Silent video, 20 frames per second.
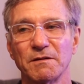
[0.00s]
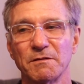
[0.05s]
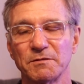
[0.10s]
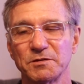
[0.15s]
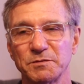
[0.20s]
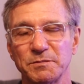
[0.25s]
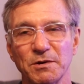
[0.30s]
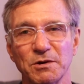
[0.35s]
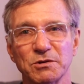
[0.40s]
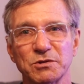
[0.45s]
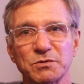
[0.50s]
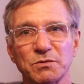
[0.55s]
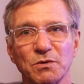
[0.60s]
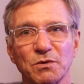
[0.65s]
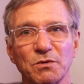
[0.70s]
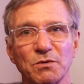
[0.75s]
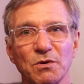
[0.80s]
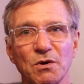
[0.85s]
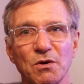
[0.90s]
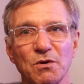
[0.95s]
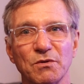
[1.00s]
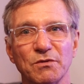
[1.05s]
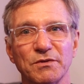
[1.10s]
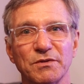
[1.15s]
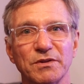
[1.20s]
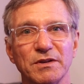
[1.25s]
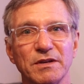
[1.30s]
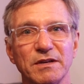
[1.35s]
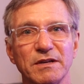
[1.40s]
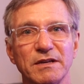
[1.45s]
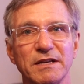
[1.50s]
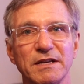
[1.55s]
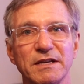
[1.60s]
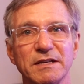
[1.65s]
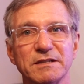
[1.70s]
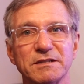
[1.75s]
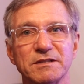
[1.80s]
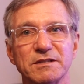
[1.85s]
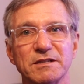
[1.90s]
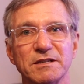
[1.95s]
spiritual growth
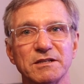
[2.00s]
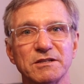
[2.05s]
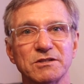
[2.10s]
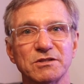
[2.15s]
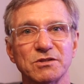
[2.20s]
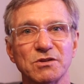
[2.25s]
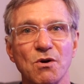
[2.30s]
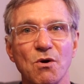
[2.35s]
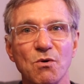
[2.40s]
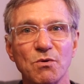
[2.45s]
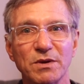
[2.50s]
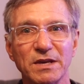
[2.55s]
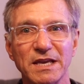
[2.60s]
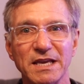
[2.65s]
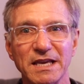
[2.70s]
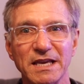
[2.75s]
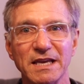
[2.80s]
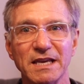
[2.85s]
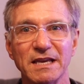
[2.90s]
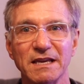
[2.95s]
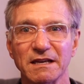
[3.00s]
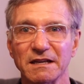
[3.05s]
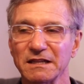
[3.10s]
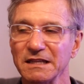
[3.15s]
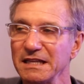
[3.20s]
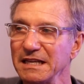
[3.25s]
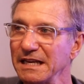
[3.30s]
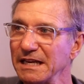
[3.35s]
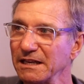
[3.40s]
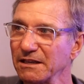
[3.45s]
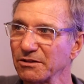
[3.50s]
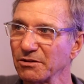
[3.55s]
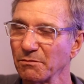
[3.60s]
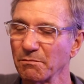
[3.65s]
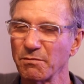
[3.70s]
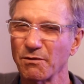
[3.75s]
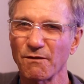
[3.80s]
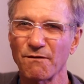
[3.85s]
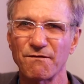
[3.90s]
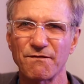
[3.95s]
is so key, leading to
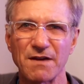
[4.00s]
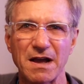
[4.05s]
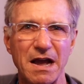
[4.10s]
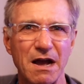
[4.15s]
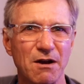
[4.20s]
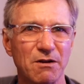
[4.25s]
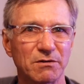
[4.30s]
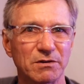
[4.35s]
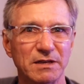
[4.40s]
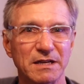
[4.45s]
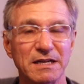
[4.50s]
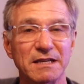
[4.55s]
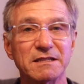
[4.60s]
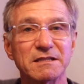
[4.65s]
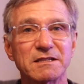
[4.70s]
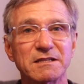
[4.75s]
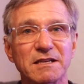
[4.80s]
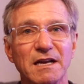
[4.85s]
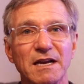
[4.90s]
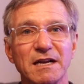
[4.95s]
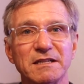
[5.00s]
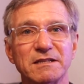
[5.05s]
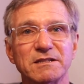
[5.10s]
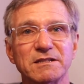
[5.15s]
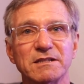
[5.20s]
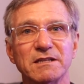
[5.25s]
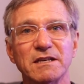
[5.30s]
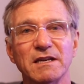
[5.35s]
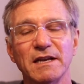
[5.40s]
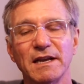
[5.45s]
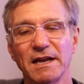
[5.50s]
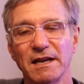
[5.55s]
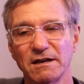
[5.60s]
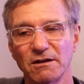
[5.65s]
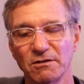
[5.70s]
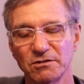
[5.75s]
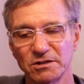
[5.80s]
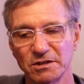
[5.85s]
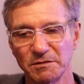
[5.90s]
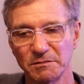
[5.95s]
profound insights and
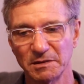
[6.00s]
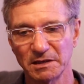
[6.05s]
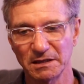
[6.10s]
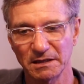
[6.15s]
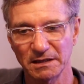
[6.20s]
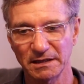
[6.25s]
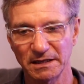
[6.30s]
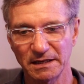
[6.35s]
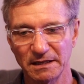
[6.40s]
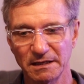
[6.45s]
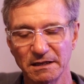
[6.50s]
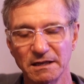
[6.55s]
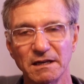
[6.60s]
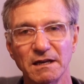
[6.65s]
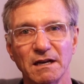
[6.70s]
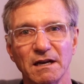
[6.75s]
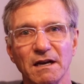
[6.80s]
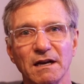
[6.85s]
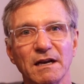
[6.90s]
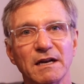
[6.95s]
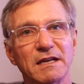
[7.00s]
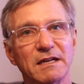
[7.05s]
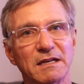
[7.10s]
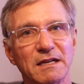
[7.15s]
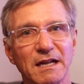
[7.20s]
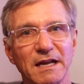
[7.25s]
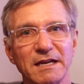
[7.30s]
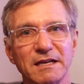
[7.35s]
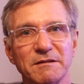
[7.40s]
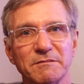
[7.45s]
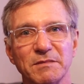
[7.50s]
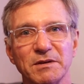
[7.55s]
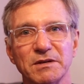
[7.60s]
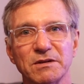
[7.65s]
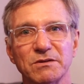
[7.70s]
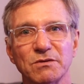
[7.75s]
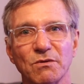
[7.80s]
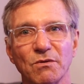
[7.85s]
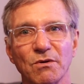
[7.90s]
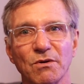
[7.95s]
ultimately
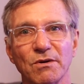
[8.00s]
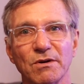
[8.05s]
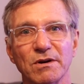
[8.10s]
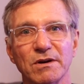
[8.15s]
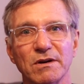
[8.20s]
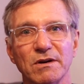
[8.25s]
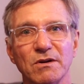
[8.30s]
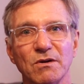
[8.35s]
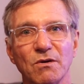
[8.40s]
enlightenment or